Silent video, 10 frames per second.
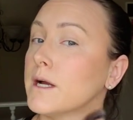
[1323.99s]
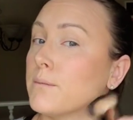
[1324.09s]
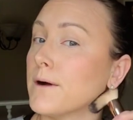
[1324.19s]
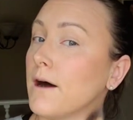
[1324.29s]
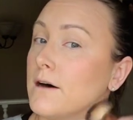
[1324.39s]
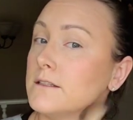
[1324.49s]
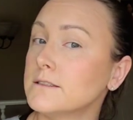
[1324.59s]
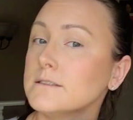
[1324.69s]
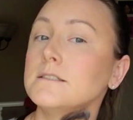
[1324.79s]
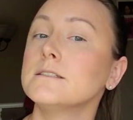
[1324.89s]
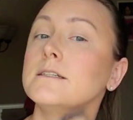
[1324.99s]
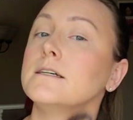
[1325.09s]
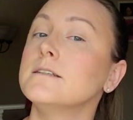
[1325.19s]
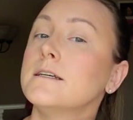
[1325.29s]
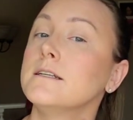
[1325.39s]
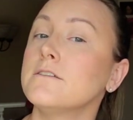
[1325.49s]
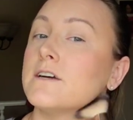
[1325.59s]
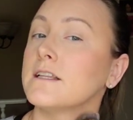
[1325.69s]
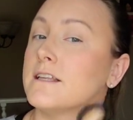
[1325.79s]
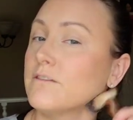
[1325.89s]
I bronzed and then if
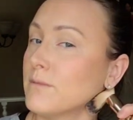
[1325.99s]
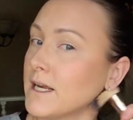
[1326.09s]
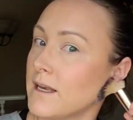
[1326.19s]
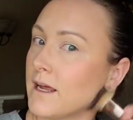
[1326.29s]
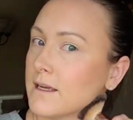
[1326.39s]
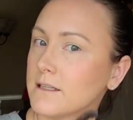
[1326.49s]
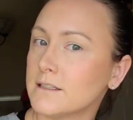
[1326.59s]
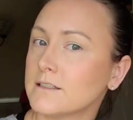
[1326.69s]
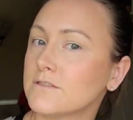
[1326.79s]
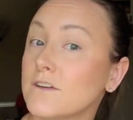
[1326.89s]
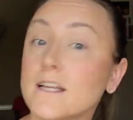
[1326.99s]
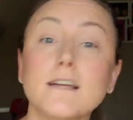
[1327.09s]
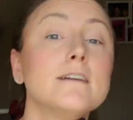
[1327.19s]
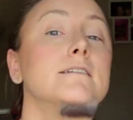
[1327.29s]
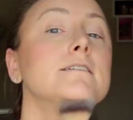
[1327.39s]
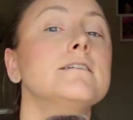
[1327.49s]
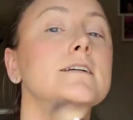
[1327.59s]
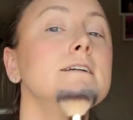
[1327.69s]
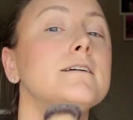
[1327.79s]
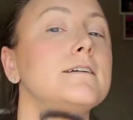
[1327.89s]
I leave my neck, it looks funny,
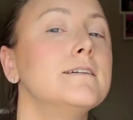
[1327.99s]
right?